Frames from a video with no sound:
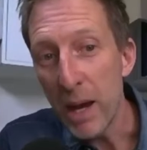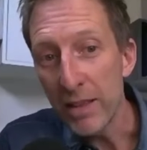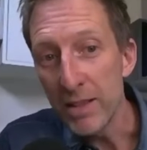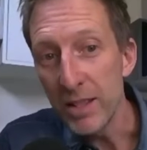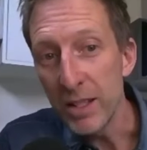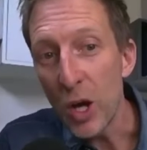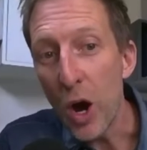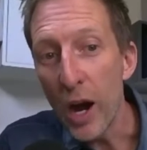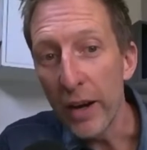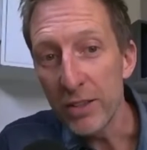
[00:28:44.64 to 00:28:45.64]
about this
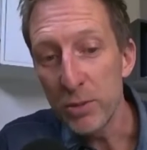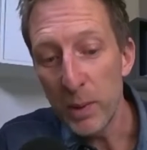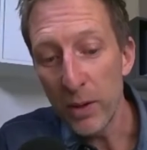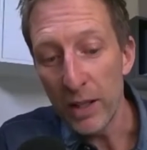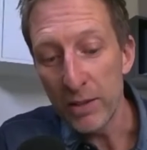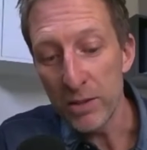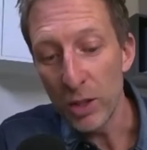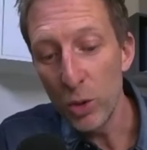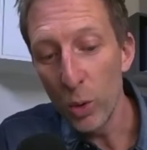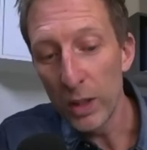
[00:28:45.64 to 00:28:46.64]
entire experience. So
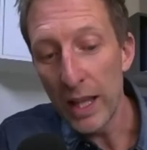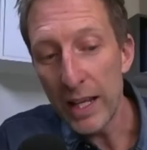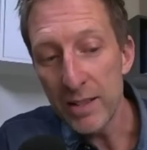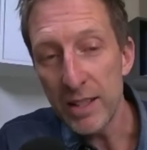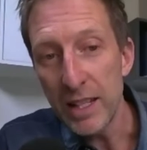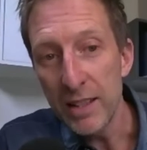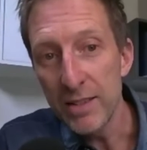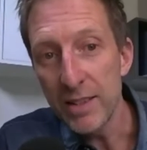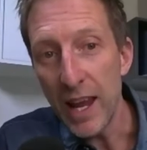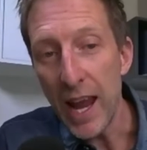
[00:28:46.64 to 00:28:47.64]
your legacy
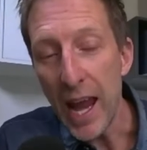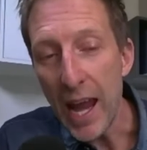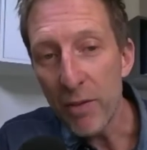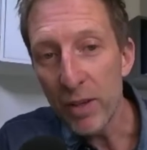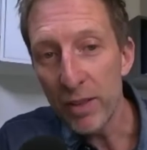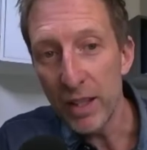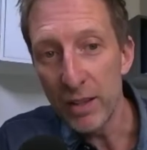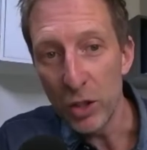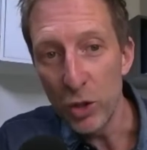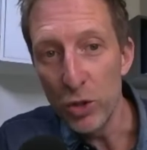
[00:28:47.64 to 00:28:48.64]
is everything
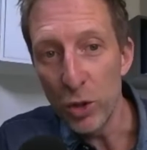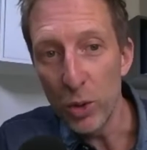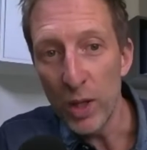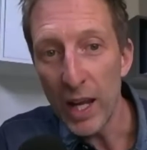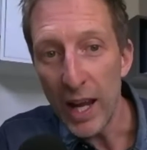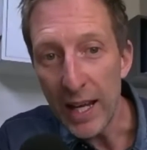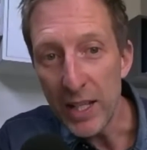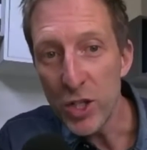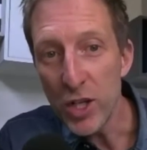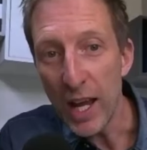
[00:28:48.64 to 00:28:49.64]
that you do
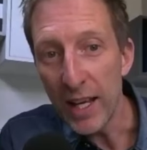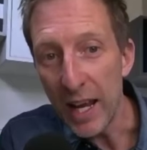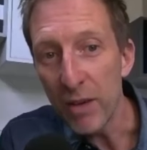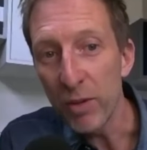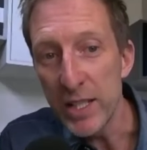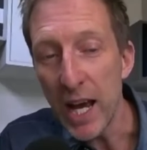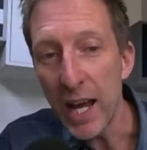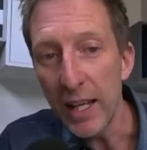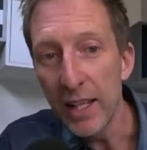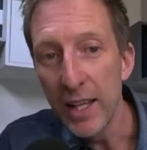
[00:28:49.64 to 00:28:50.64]
each and every
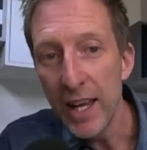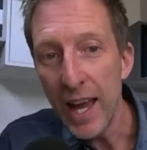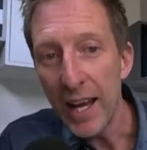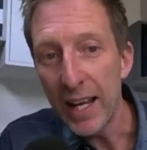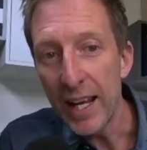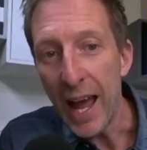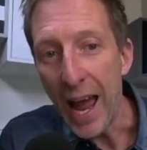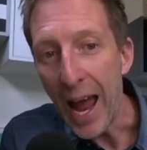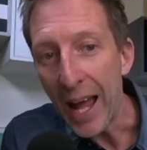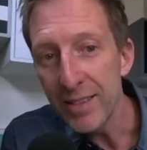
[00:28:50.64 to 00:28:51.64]
day. And it
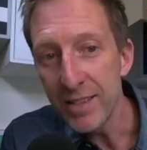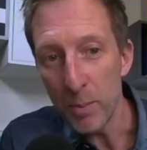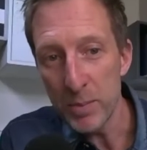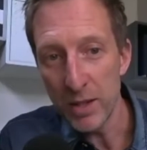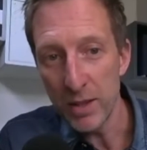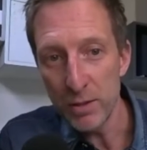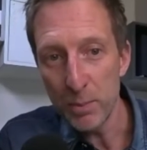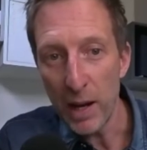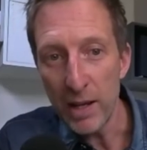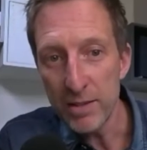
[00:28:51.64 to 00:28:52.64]
adds up to this
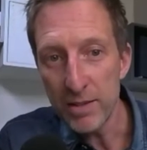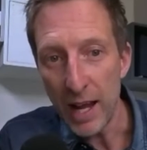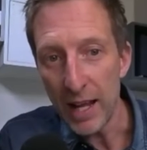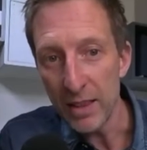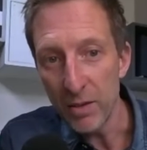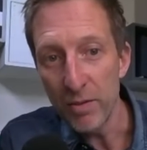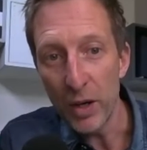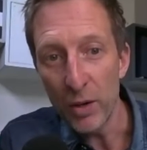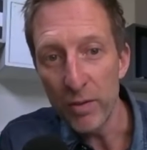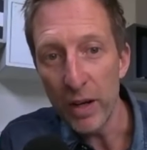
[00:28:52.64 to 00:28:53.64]
piece at the
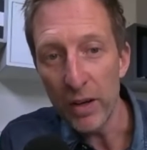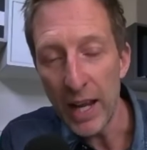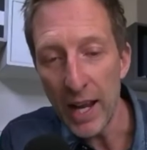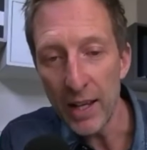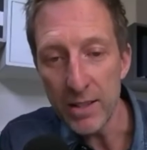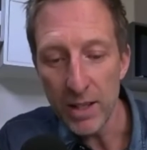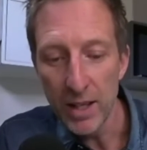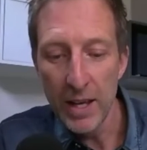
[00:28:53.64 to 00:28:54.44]
very, very end.